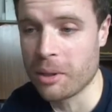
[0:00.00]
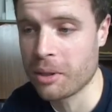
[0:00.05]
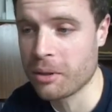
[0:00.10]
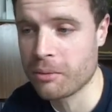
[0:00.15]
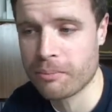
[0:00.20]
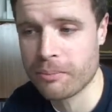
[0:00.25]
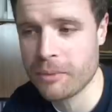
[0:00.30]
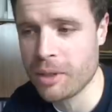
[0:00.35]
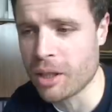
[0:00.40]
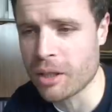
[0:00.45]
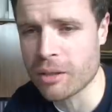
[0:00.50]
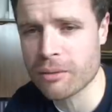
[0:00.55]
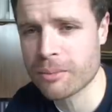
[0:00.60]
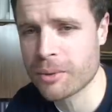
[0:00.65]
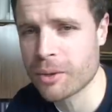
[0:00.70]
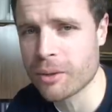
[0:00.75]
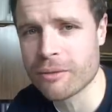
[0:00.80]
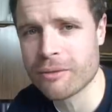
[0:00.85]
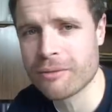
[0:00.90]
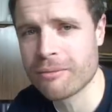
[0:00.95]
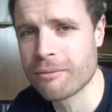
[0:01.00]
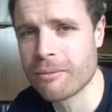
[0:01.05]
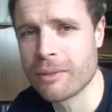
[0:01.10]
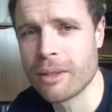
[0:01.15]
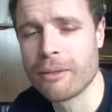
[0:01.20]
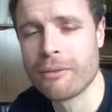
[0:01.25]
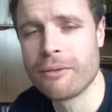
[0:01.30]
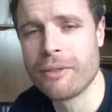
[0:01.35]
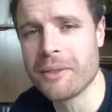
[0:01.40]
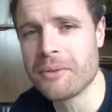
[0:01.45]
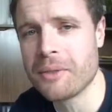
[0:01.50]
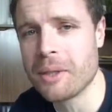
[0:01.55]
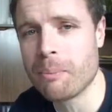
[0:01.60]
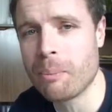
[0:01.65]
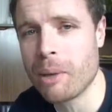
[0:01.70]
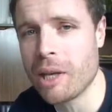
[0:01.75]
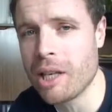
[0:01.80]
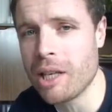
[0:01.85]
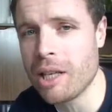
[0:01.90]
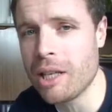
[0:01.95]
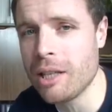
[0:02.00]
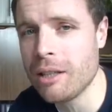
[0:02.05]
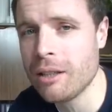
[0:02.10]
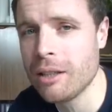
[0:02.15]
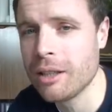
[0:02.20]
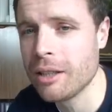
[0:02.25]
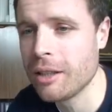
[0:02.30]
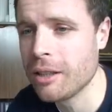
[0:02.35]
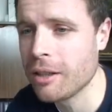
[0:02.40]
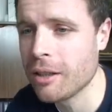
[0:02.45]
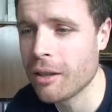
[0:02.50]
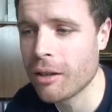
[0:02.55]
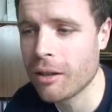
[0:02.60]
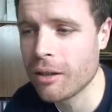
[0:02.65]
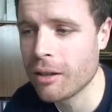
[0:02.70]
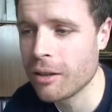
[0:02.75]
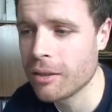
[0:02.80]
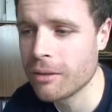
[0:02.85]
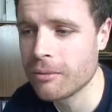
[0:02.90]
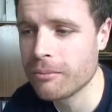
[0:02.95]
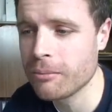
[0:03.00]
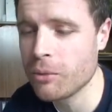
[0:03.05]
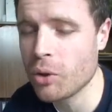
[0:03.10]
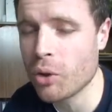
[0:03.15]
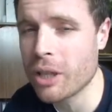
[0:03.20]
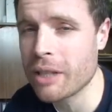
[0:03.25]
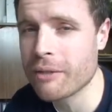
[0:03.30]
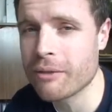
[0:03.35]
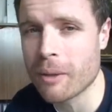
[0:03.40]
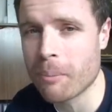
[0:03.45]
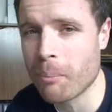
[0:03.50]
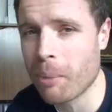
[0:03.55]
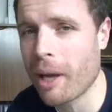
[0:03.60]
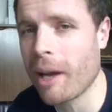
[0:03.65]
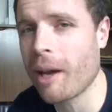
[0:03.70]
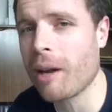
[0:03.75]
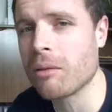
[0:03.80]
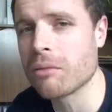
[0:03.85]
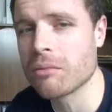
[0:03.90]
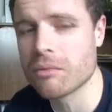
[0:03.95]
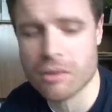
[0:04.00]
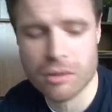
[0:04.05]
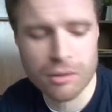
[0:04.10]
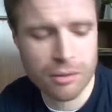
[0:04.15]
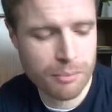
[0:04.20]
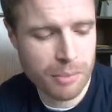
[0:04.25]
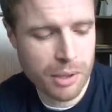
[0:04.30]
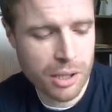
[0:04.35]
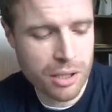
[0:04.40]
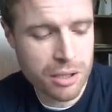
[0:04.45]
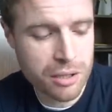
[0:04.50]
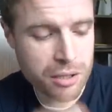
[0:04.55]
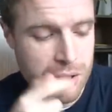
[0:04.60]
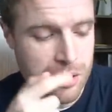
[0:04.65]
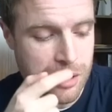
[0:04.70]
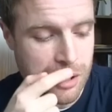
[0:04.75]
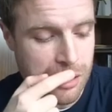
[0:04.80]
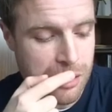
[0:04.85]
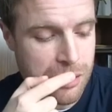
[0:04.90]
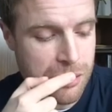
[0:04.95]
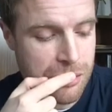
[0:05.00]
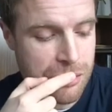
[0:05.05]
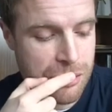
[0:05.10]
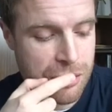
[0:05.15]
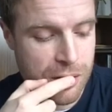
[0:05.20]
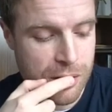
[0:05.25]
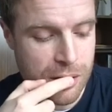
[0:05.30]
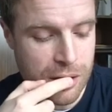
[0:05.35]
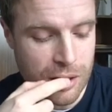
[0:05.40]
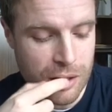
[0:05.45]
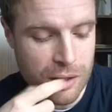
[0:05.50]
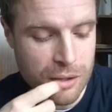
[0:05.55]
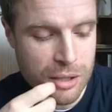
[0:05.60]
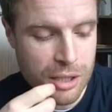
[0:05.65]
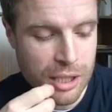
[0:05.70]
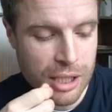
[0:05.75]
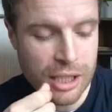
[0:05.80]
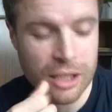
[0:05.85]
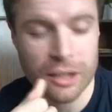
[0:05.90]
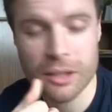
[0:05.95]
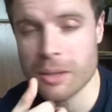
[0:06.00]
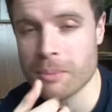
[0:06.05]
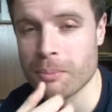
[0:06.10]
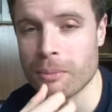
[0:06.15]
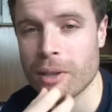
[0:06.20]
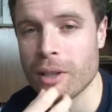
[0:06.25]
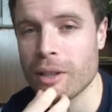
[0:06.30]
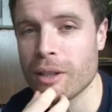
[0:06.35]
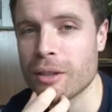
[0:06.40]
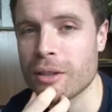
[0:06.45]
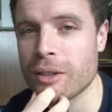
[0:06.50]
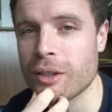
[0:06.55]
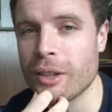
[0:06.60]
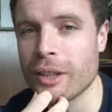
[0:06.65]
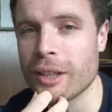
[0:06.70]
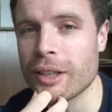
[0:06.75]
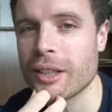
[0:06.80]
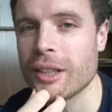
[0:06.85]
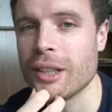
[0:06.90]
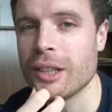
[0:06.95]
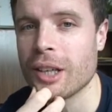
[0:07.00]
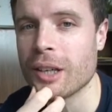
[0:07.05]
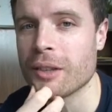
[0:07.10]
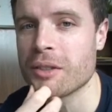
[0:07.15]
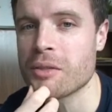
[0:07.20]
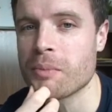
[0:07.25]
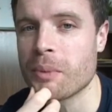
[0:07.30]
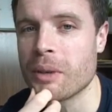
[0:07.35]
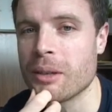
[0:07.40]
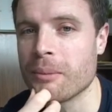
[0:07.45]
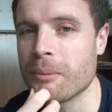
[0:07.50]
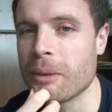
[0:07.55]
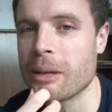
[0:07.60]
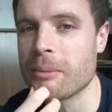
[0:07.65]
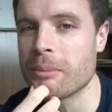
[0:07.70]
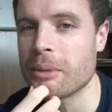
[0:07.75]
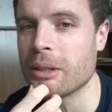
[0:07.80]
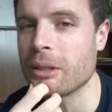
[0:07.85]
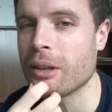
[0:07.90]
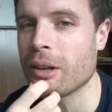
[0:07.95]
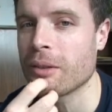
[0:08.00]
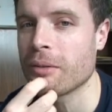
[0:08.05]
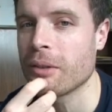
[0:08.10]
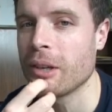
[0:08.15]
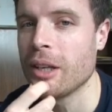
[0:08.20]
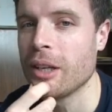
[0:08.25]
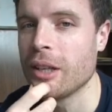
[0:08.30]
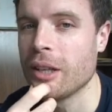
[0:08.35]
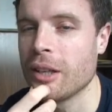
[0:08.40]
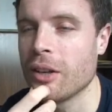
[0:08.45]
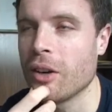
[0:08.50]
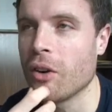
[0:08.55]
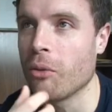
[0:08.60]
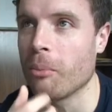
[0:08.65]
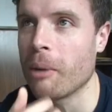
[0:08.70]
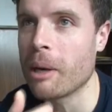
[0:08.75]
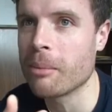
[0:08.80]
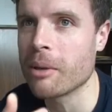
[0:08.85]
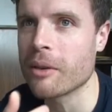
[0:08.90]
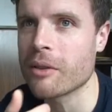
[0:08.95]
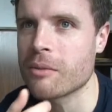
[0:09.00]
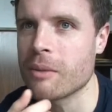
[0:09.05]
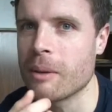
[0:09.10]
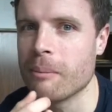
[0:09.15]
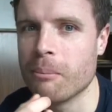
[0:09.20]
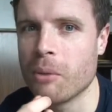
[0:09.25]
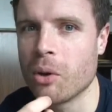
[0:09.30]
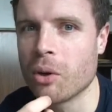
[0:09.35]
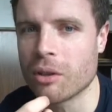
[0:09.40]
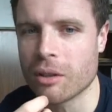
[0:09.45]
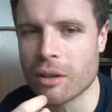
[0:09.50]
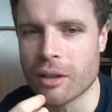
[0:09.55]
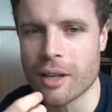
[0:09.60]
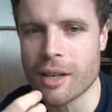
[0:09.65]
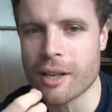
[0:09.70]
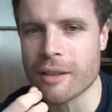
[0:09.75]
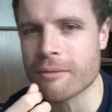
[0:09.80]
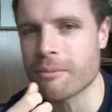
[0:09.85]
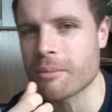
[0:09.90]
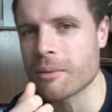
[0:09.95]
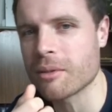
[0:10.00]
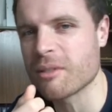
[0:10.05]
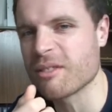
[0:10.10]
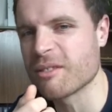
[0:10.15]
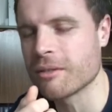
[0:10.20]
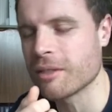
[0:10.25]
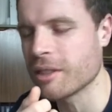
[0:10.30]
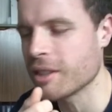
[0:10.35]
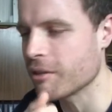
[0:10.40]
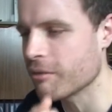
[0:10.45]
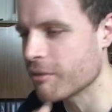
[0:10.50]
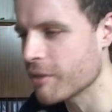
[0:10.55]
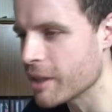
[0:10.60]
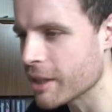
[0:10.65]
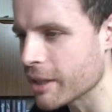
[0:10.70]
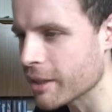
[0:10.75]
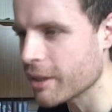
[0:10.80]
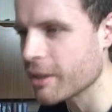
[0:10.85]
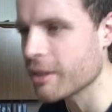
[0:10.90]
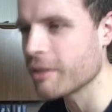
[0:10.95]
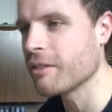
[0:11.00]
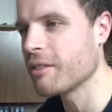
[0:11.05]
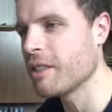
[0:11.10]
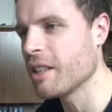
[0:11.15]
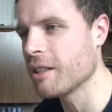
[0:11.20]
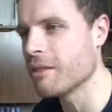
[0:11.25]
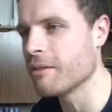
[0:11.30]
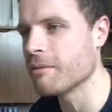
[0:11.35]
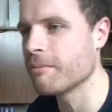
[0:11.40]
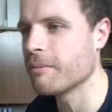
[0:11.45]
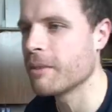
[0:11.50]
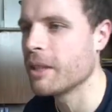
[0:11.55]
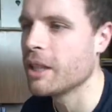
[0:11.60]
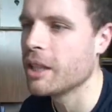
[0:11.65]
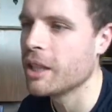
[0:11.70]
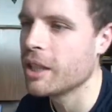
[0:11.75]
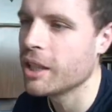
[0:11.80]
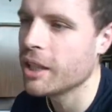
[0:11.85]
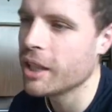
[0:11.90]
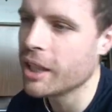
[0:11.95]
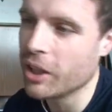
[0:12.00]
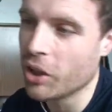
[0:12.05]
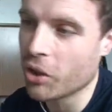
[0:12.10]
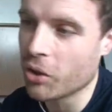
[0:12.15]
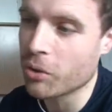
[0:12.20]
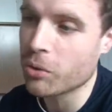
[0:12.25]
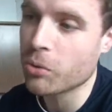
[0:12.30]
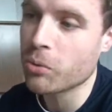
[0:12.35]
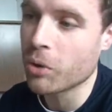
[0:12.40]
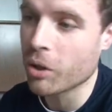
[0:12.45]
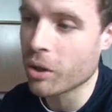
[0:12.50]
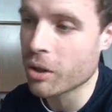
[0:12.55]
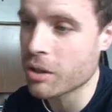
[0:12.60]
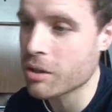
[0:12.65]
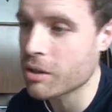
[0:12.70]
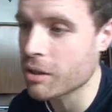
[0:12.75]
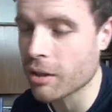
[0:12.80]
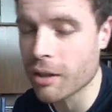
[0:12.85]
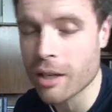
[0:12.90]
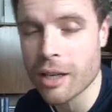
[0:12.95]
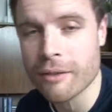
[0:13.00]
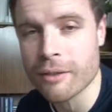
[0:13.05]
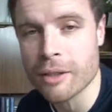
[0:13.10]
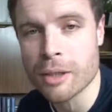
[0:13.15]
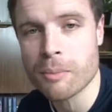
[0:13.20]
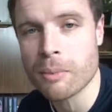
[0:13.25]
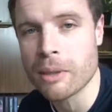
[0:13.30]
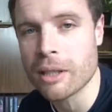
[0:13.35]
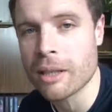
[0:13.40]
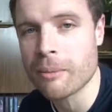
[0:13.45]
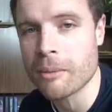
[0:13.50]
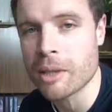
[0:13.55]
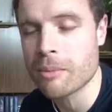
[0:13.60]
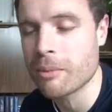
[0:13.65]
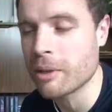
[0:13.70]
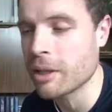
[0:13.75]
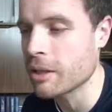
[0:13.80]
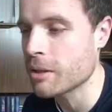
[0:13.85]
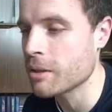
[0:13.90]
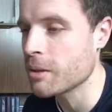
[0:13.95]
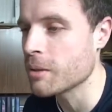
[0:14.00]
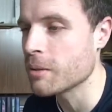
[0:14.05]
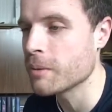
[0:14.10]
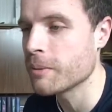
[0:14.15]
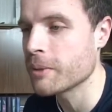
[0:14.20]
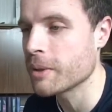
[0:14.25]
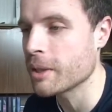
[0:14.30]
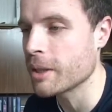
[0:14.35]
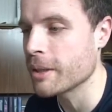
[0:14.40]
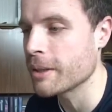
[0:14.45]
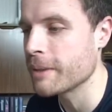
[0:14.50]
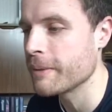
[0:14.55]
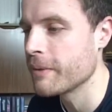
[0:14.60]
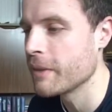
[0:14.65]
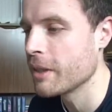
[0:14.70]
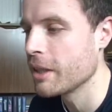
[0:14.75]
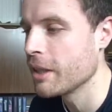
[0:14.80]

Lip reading: are, you know, sort of 50p, not even £1 purchases. So it looks like I spent maybe I've spent more than I have. Well, you know, really, in all honesty, I haven't spent that much money at all. So,